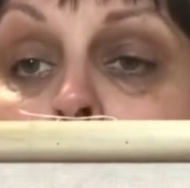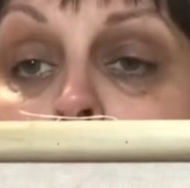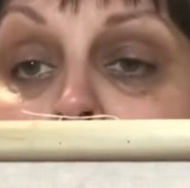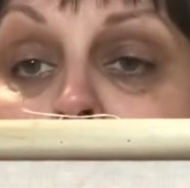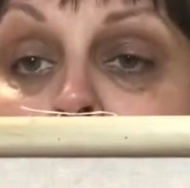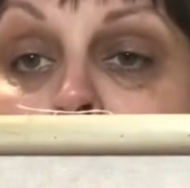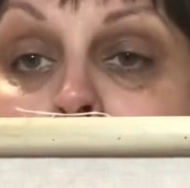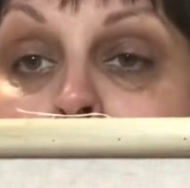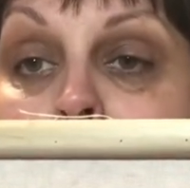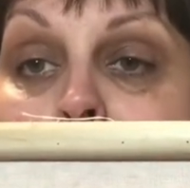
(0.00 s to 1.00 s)

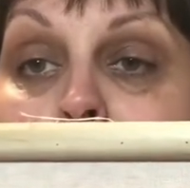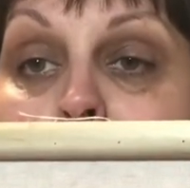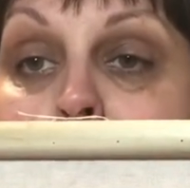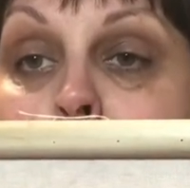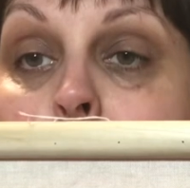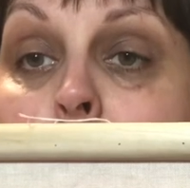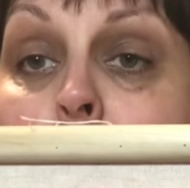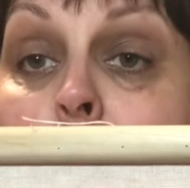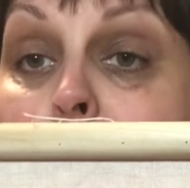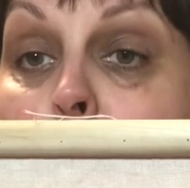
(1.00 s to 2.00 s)
103s.
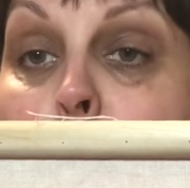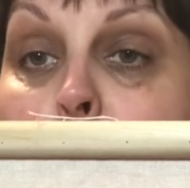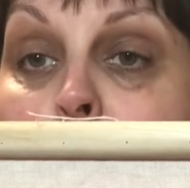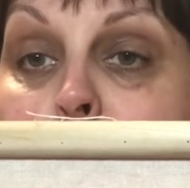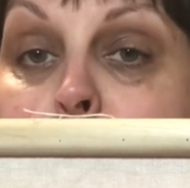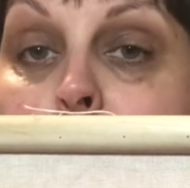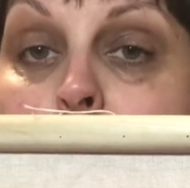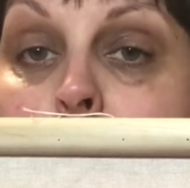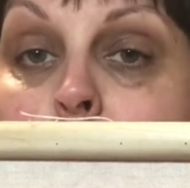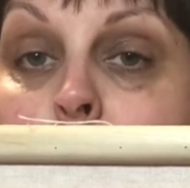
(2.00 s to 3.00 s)
It's all beautiful.